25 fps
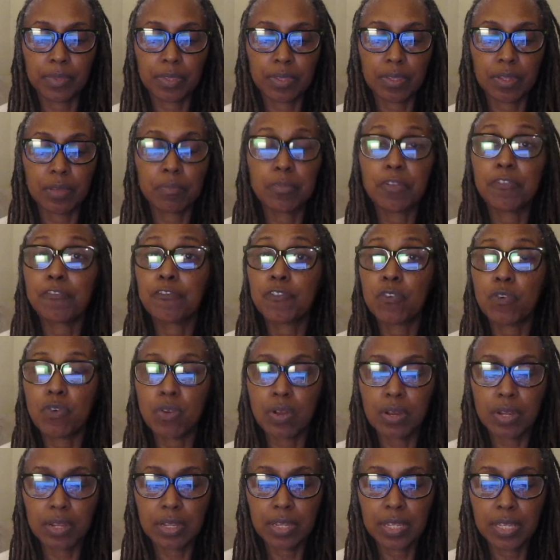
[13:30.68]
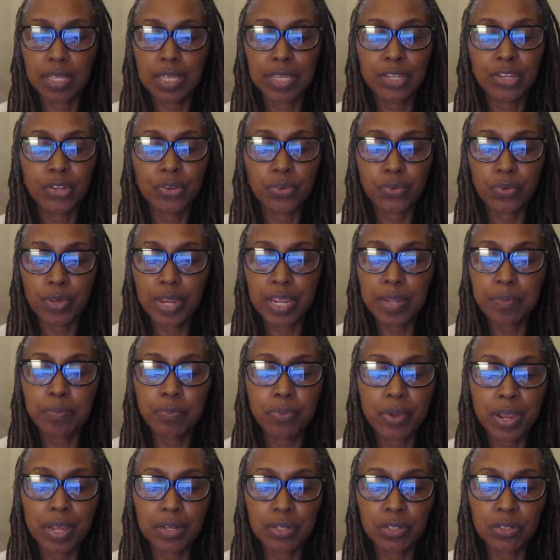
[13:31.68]
Number four,
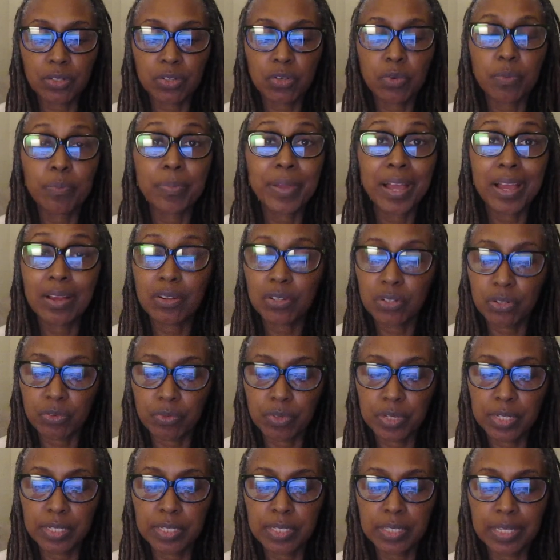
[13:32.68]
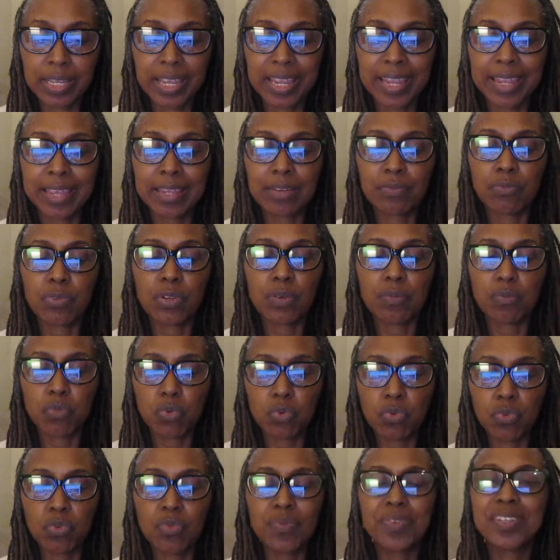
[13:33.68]
create practical boundaries and
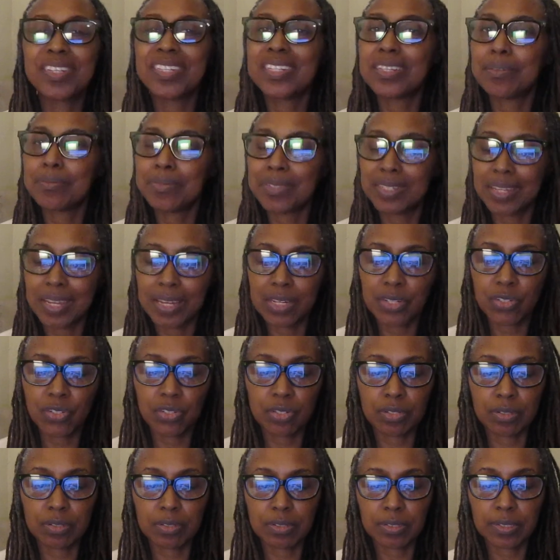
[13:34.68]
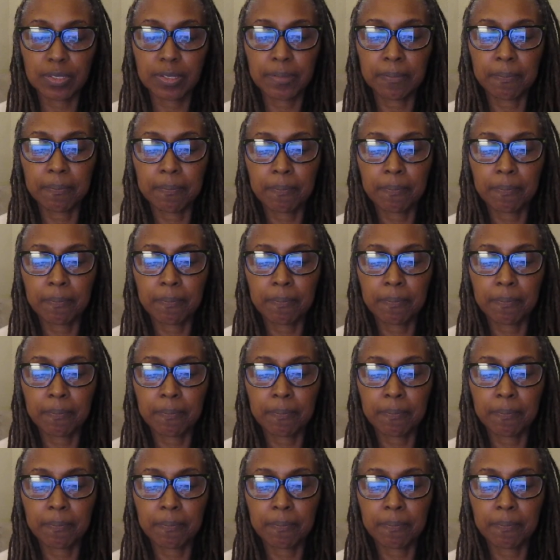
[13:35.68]
remove temptations